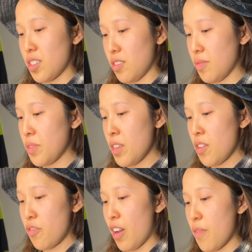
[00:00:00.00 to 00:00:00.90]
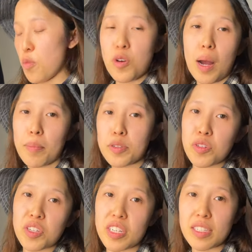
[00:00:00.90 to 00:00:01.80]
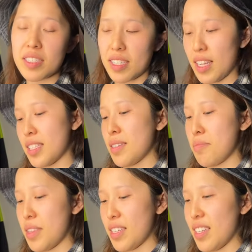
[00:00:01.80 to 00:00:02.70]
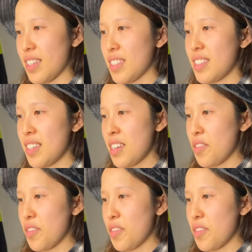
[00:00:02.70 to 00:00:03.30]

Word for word: So 5 more opportunities to get something nice.